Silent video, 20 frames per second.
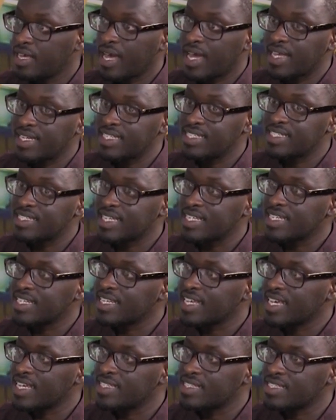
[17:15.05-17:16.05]
And in
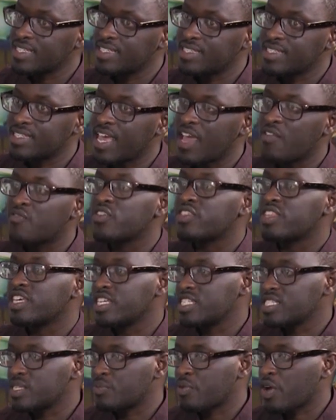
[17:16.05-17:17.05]
certain cases,
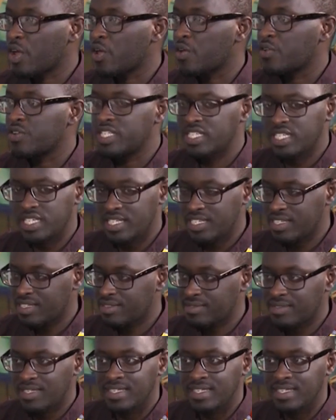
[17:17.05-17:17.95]
everything is a priority in,